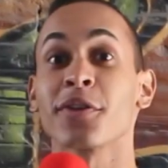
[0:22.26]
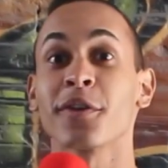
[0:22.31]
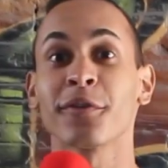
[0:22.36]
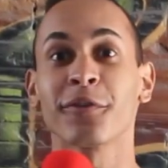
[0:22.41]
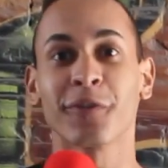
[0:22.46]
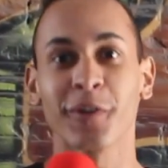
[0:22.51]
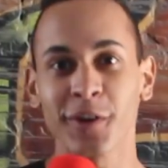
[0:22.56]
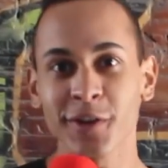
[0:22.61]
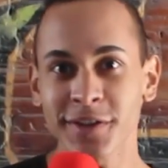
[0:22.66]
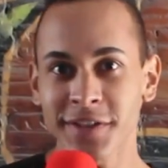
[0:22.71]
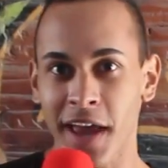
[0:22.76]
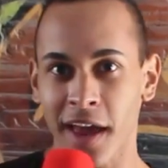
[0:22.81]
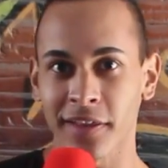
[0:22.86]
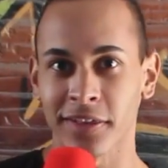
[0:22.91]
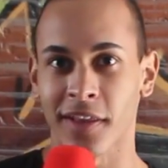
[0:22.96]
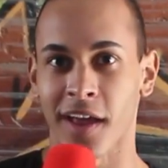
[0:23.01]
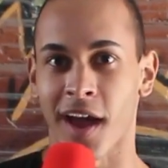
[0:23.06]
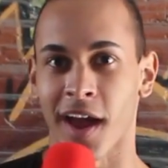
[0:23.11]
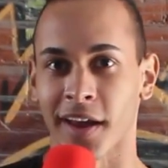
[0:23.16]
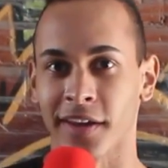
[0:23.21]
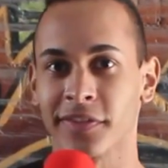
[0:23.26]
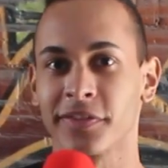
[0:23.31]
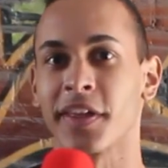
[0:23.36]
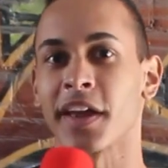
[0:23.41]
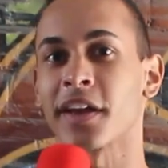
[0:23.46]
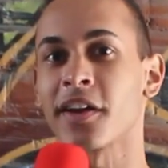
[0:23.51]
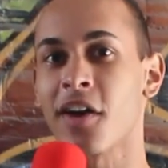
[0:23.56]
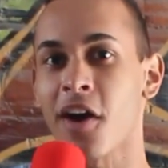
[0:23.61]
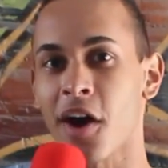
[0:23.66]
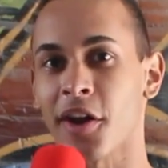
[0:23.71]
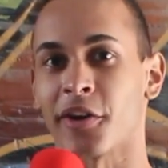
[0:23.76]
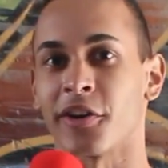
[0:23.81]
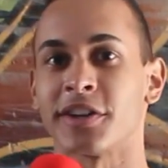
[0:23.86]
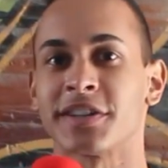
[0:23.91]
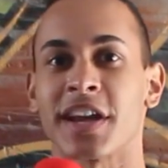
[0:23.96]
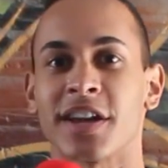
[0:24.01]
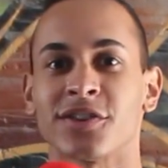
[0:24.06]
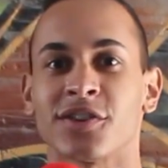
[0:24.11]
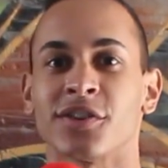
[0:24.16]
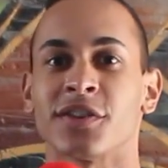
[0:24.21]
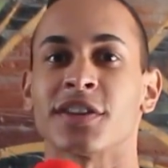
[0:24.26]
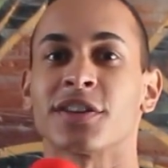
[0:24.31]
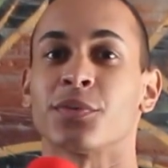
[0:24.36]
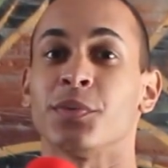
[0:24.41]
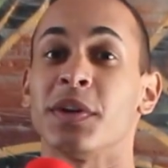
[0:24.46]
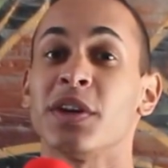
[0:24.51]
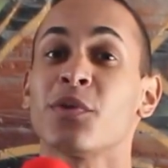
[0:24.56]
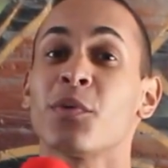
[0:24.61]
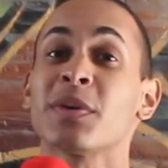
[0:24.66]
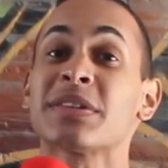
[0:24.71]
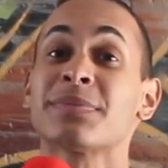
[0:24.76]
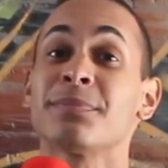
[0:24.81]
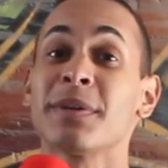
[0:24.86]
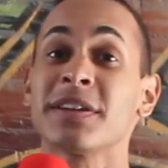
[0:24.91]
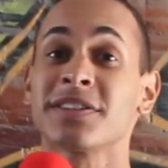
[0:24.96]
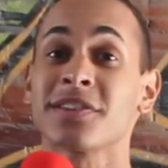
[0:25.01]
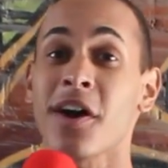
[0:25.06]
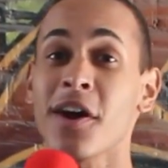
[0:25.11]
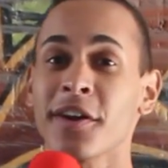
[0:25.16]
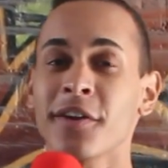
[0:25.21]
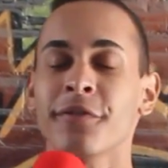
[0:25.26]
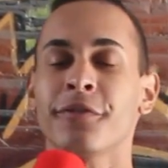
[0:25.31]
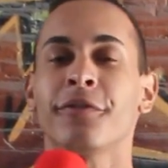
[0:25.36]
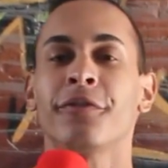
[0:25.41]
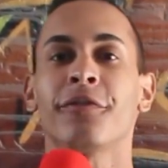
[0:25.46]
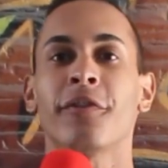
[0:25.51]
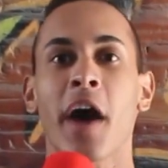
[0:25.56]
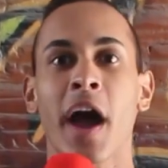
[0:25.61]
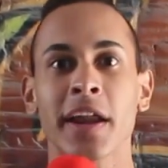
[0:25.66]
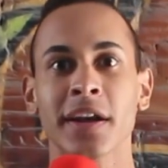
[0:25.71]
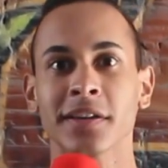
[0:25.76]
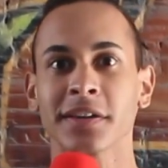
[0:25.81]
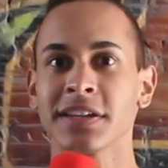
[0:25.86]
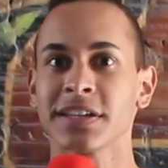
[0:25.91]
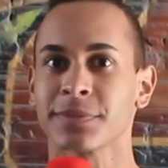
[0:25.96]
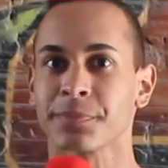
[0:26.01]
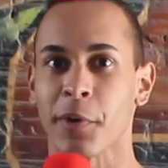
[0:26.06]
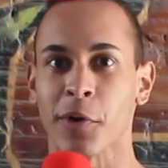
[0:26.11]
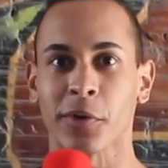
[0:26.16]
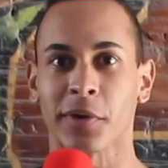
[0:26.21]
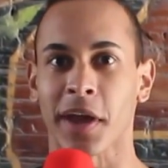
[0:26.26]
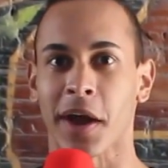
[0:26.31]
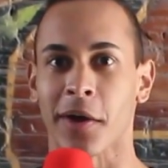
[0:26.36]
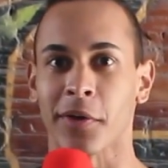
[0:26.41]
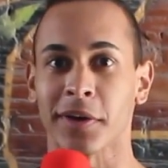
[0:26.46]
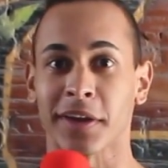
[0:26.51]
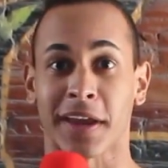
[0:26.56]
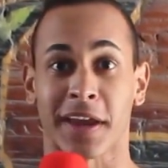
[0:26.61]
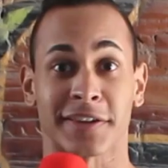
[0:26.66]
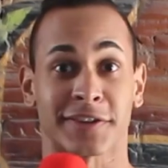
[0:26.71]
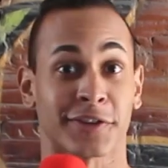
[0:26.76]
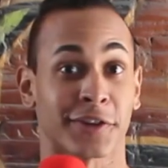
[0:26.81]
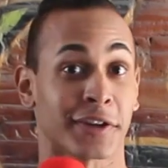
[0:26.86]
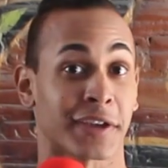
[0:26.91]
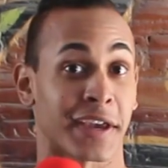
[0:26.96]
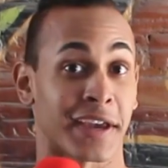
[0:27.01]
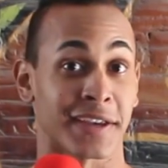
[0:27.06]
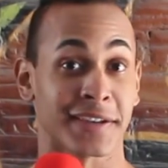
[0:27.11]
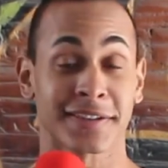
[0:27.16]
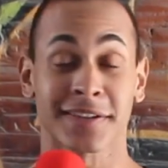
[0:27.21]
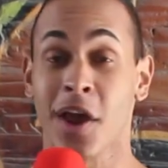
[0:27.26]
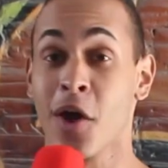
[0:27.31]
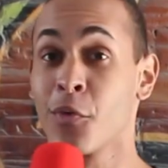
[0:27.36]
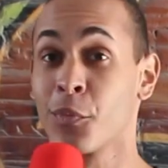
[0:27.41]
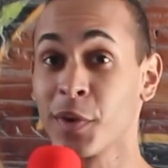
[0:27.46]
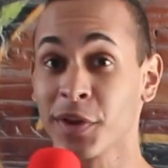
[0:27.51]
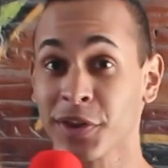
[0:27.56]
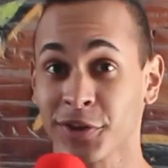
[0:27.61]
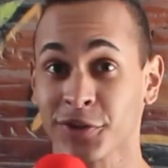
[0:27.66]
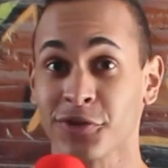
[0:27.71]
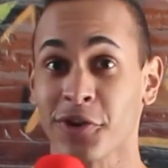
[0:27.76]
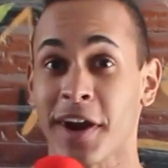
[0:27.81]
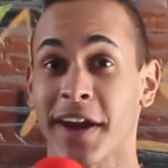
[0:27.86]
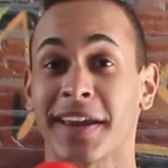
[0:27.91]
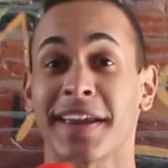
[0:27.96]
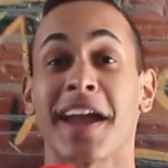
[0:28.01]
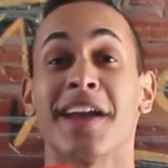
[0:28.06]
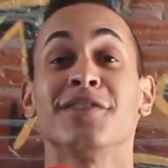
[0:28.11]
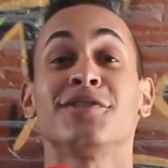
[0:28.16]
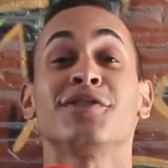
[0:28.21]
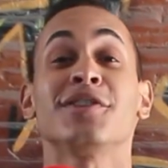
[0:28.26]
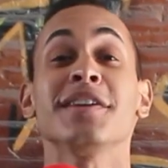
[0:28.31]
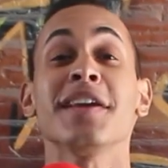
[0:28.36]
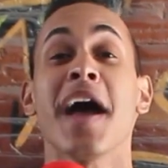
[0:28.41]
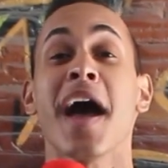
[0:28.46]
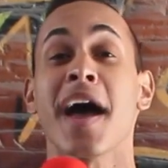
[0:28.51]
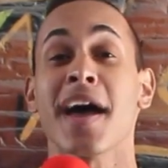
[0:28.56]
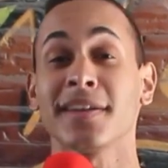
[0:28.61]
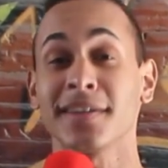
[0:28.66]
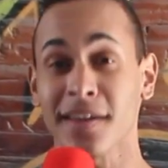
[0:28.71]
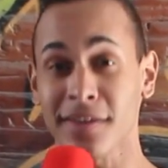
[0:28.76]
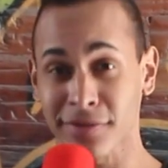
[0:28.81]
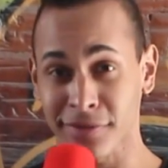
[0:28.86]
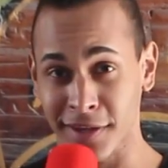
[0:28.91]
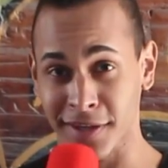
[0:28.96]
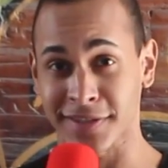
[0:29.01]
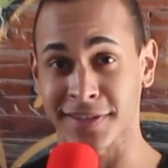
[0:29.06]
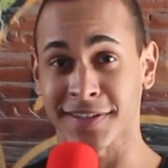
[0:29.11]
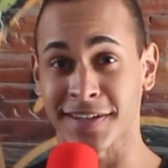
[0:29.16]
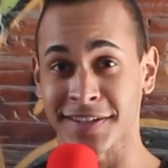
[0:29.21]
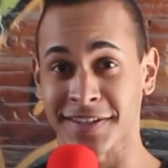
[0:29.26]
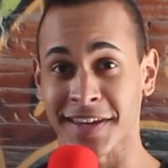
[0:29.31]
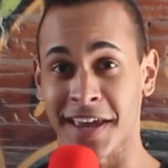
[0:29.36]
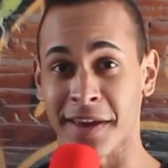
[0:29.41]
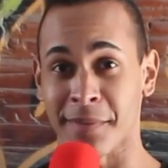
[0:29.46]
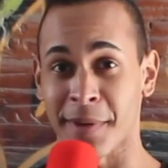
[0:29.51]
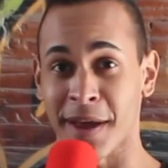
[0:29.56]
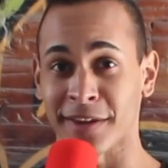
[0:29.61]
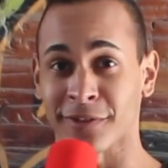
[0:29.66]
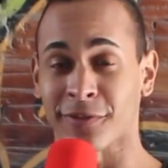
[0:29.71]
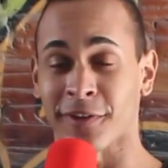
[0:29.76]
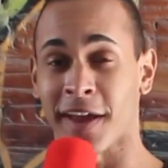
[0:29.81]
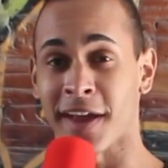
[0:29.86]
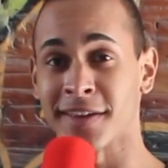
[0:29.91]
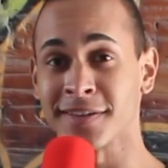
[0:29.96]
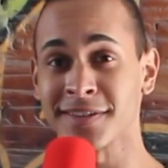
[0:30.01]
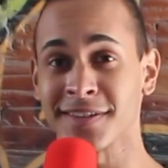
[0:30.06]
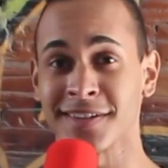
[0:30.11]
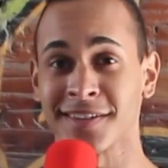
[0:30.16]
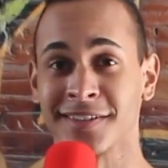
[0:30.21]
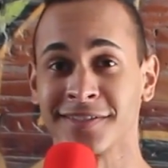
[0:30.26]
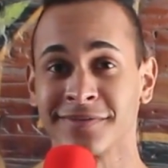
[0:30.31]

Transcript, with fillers: the first headline that caught our attention this week was Madonna finally spoke out against her kiss with Drake, and she had this to say, best fans